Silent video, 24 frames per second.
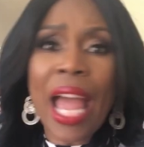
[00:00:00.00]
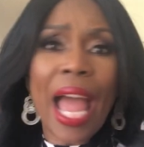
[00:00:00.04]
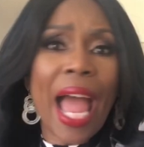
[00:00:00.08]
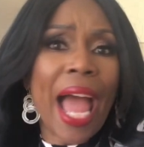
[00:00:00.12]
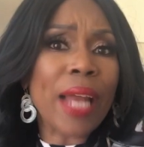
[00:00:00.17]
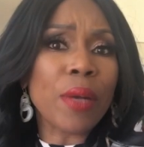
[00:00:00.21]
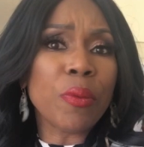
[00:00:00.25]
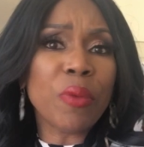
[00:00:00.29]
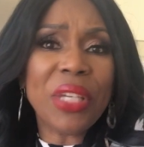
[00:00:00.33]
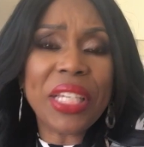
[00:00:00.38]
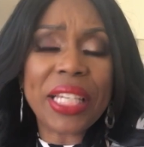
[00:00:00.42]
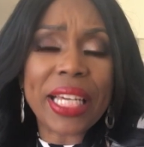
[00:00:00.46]

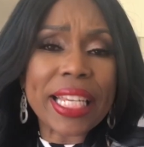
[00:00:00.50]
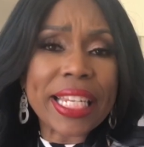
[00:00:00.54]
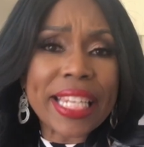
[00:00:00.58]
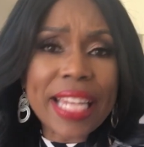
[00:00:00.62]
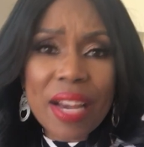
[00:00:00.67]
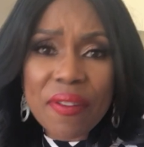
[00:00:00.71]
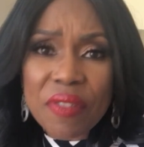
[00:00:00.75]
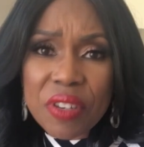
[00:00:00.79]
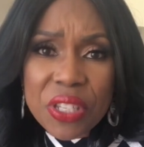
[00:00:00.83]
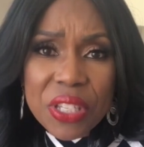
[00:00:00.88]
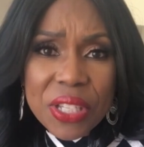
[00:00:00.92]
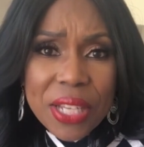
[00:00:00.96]
and we can
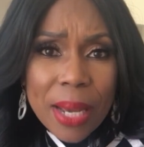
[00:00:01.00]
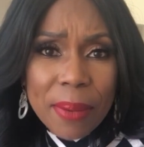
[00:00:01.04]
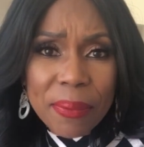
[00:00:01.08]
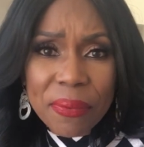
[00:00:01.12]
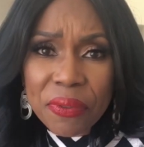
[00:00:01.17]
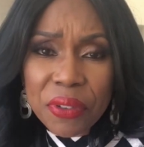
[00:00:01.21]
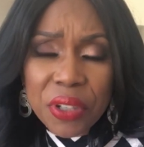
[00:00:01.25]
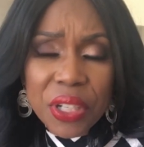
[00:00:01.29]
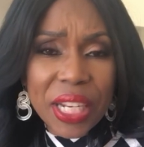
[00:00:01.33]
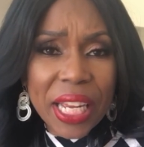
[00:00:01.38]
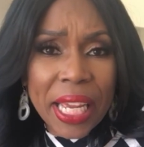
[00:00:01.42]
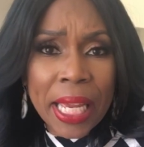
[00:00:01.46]
never step
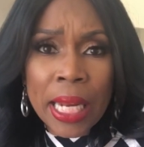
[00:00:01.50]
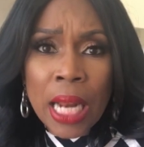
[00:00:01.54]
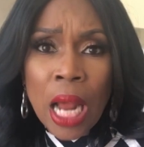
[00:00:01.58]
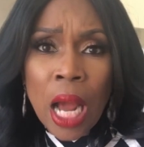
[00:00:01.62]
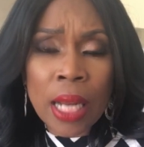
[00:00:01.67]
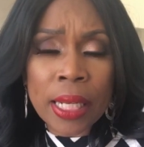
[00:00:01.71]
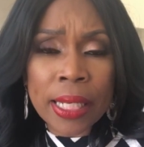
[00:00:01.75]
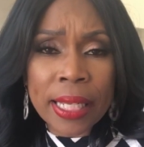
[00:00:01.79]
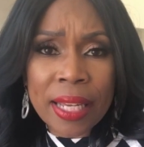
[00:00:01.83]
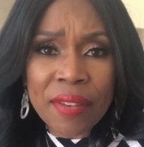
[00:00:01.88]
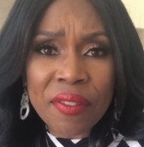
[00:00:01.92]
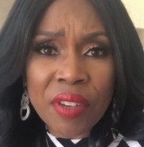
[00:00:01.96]
foot in
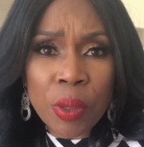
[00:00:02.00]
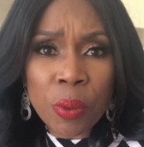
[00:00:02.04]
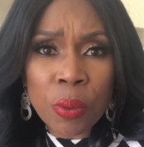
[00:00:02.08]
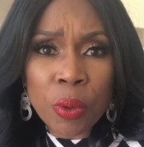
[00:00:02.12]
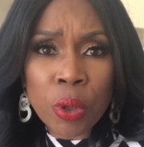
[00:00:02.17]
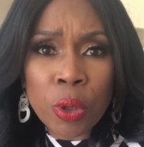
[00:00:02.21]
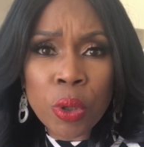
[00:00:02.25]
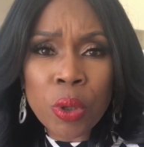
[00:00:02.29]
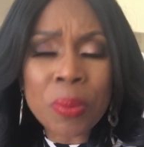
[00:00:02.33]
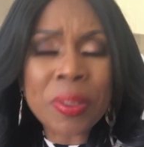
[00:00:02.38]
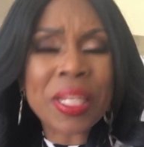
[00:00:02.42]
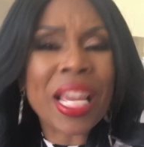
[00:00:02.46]
our living
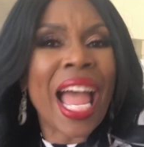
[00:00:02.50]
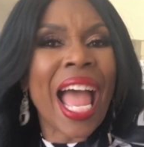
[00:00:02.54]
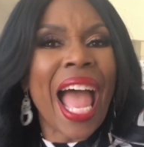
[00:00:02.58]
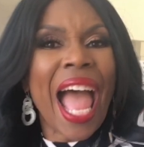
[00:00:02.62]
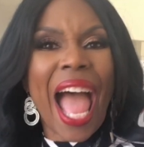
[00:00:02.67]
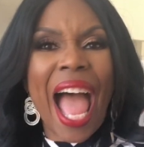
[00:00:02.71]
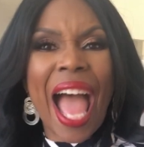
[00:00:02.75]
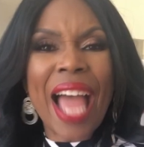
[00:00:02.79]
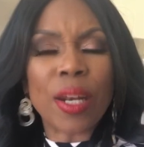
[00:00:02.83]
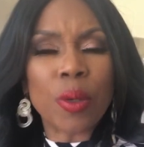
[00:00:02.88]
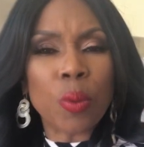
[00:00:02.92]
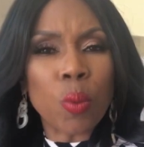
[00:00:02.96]
rooms,
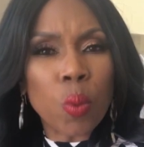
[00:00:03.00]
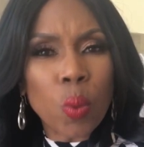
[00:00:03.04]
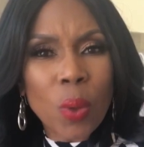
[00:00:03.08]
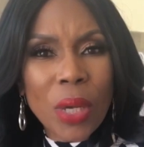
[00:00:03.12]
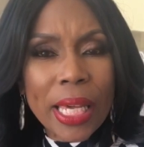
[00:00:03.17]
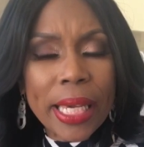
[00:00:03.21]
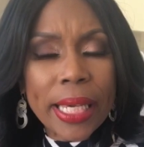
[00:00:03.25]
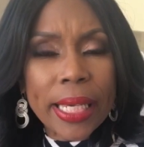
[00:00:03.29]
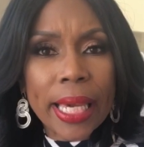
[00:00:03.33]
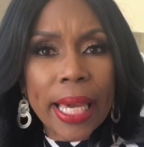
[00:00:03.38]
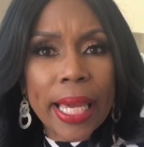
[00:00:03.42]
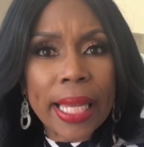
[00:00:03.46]
and
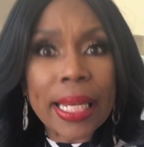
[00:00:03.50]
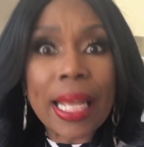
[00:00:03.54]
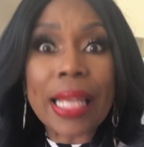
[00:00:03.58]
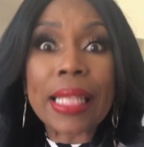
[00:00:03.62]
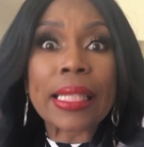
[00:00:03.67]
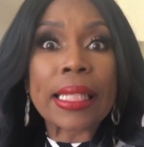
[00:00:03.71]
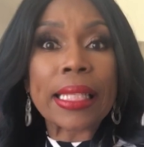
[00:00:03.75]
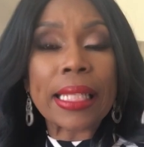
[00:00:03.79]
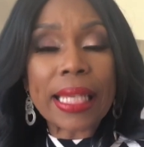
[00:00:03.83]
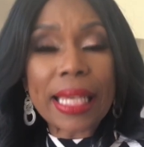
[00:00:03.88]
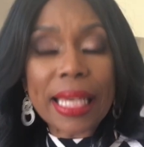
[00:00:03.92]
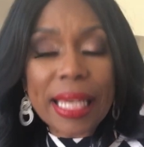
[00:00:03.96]
we can
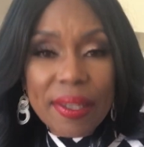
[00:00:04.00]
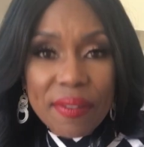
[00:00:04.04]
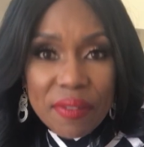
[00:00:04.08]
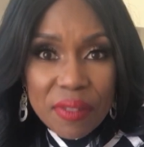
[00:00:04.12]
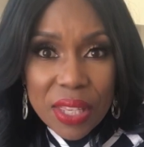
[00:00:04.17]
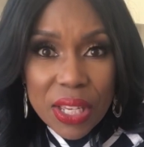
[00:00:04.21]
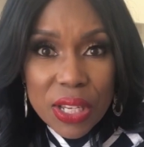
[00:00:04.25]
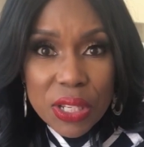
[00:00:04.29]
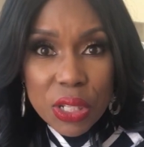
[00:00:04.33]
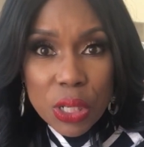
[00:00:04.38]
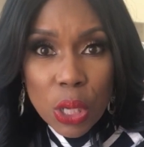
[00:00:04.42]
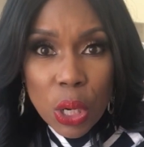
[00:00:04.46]
leave
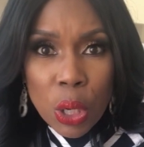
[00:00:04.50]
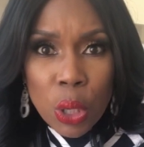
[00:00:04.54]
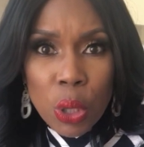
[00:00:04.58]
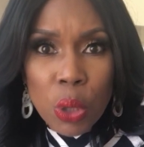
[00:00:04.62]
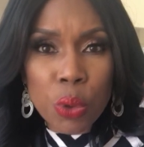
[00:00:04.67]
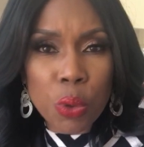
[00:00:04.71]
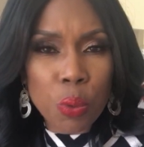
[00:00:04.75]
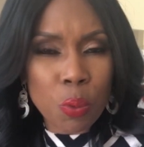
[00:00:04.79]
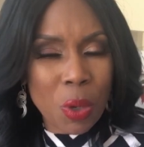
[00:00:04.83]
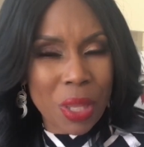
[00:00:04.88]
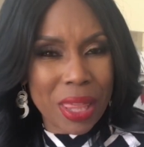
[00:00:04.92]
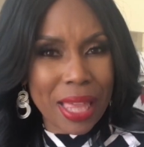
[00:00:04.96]
this
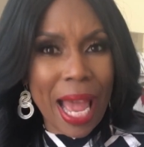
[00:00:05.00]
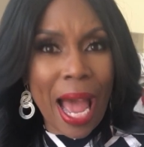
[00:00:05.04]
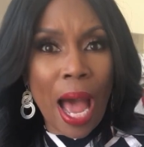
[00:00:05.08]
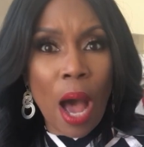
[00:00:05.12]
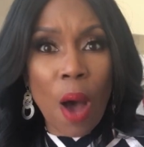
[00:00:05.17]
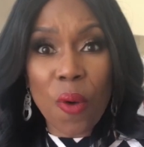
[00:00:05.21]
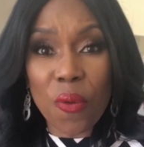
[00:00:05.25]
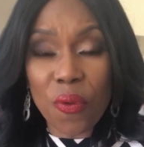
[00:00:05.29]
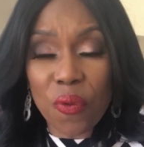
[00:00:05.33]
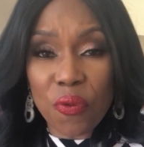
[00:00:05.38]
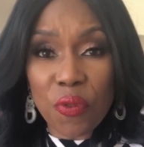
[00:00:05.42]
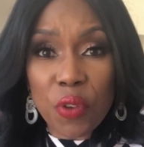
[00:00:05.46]
earth
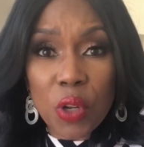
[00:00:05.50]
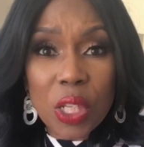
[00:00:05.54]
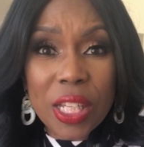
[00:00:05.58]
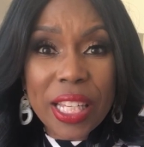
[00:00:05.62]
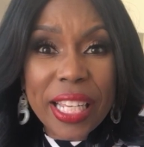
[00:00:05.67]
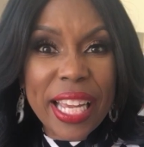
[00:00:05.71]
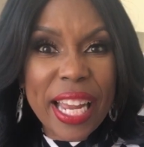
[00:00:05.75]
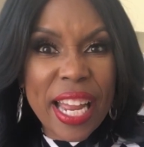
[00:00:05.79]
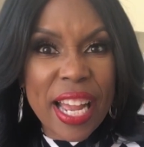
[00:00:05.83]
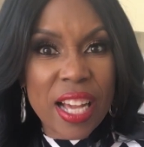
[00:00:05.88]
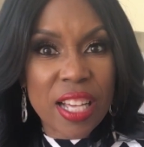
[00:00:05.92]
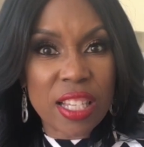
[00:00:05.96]
without
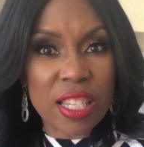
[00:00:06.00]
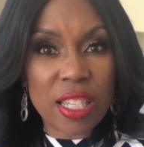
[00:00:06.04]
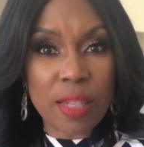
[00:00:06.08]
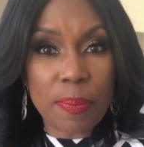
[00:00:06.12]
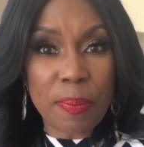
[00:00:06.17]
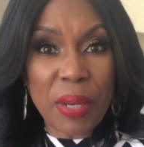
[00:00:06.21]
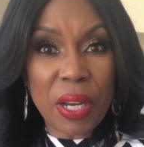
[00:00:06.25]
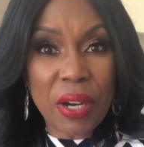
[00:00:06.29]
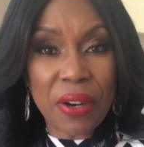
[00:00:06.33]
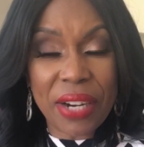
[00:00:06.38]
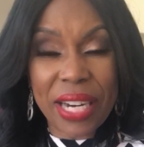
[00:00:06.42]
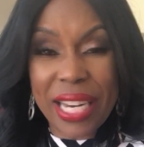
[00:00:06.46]
fully
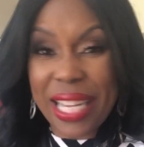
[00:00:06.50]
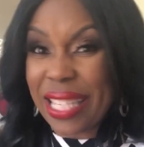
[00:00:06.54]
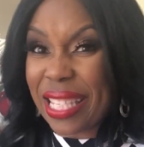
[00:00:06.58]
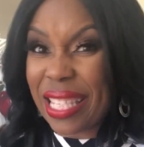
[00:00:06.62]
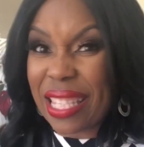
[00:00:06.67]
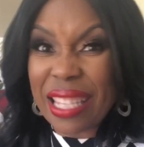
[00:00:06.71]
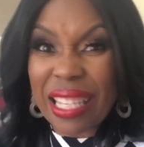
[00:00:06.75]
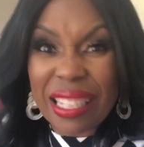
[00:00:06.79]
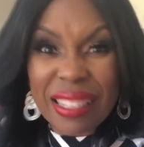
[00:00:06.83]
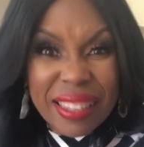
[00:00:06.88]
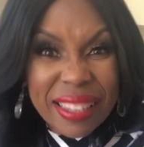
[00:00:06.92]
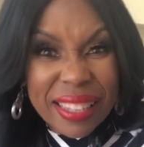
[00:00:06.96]
experience
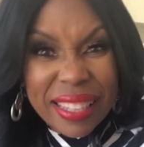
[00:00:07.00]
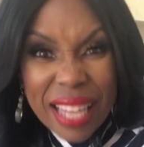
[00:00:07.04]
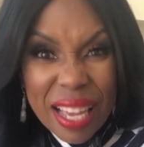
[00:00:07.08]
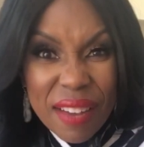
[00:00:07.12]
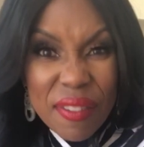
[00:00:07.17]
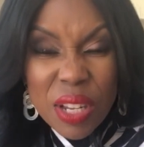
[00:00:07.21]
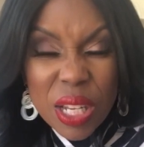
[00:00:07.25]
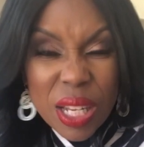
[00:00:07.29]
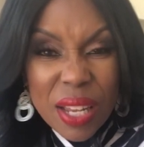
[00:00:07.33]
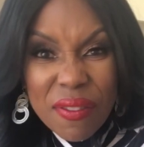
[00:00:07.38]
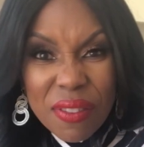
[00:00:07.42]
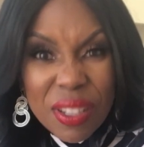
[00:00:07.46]
the
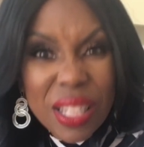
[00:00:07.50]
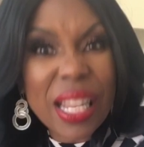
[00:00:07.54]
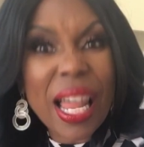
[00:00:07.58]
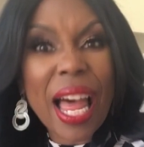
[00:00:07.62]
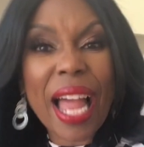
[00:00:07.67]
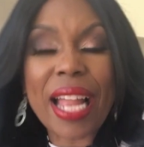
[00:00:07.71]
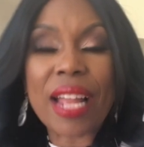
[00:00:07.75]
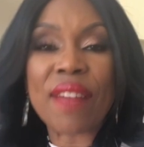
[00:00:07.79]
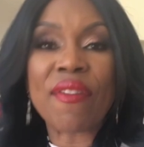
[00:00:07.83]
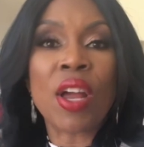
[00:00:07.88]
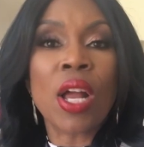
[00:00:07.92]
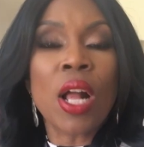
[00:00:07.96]
level of
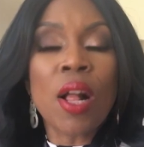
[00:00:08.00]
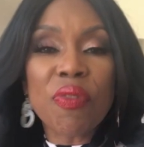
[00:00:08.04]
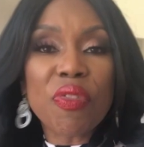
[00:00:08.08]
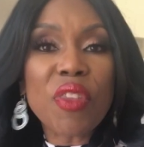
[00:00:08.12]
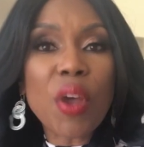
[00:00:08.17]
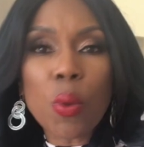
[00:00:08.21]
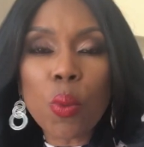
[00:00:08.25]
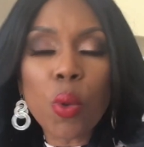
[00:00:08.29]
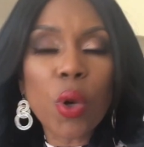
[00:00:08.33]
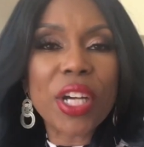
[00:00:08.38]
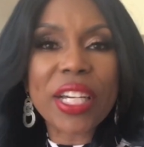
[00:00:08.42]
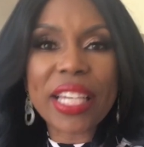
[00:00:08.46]
life
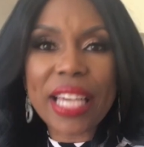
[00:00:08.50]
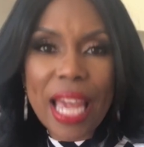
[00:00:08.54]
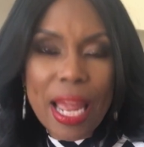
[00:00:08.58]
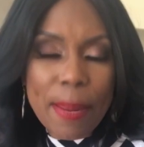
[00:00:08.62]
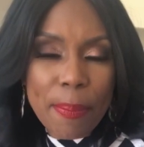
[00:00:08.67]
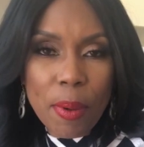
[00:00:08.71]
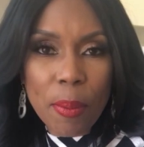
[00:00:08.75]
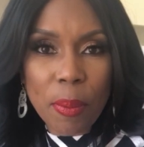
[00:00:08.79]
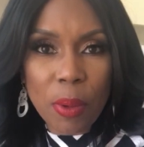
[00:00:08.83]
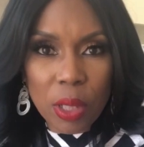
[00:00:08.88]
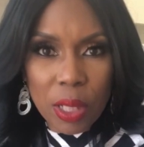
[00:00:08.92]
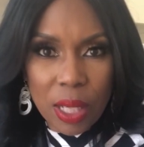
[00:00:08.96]
that we're
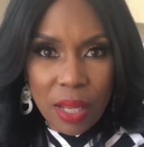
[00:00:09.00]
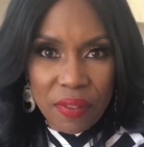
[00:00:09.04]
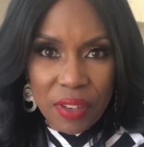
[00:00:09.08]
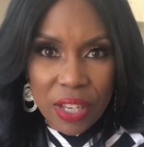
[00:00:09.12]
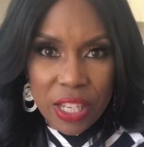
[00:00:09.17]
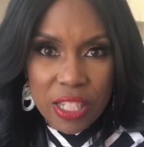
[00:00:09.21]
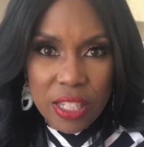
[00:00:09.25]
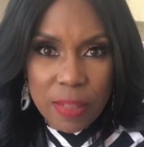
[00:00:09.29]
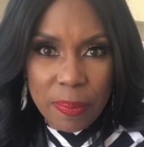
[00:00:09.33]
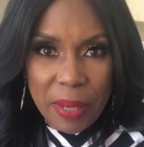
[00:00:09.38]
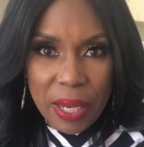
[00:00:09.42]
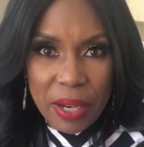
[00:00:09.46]
capable of
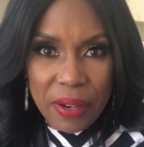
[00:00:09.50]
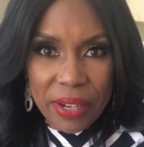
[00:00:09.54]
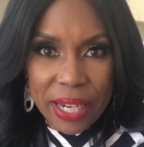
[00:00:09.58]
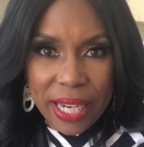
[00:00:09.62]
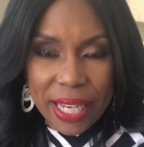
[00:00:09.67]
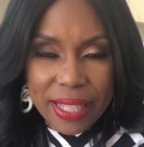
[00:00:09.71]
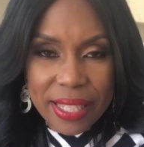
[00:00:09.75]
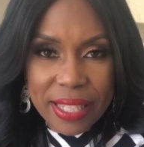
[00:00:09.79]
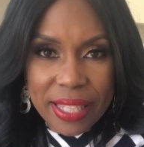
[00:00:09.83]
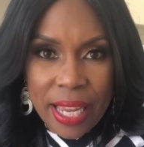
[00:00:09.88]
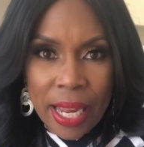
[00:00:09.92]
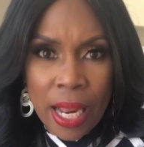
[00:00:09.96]

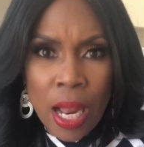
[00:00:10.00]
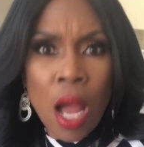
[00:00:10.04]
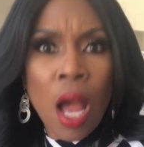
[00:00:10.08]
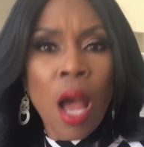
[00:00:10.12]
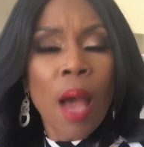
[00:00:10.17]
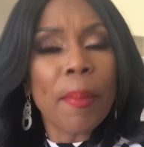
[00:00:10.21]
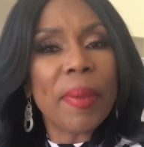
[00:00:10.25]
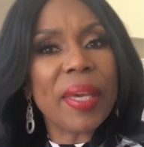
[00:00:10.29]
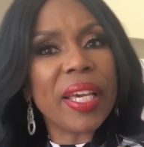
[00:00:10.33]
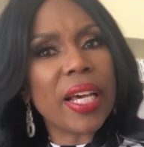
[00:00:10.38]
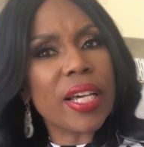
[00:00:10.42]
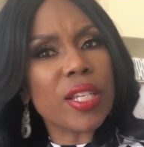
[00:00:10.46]
experiencing,
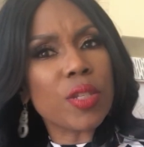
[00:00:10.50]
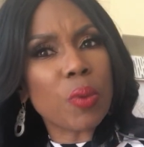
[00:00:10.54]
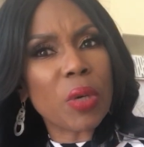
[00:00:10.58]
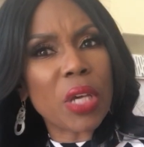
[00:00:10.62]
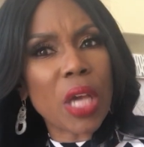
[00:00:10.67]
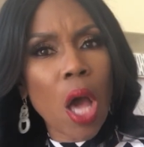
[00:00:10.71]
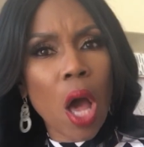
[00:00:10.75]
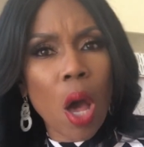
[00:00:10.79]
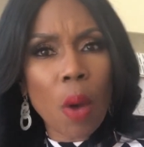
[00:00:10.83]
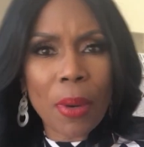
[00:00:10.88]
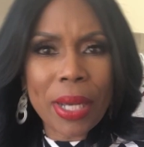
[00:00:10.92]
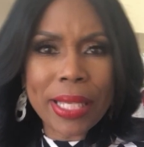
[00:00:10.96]
because
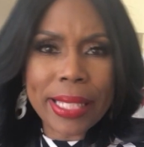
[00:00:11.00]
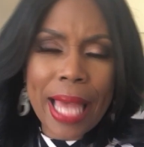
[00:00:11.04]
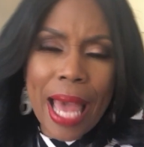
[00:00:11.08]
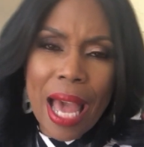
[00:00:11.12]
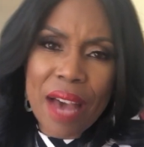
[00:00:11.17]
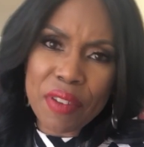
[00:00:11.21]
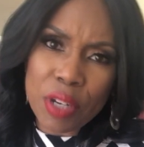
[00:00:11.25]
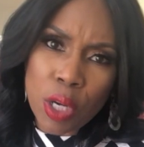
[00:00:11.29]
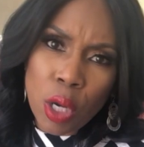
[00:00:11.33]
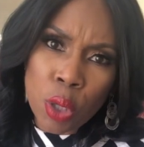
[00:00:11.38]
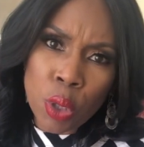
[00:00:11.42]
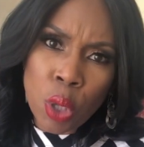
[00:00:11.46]
we always
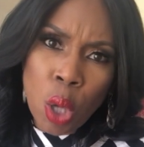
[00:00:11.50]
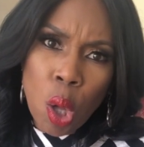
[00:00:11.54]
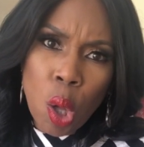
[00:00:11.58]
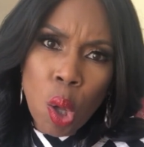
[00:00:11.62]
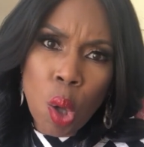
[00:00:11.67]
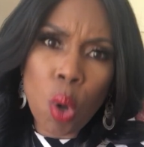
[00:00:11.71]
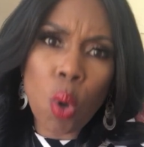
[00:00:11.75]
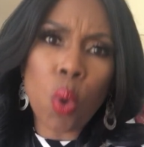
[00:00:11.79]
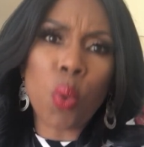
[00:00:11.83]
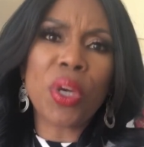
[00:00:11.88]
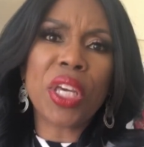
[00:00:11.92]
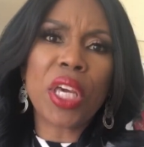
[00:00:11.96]
have it on hold.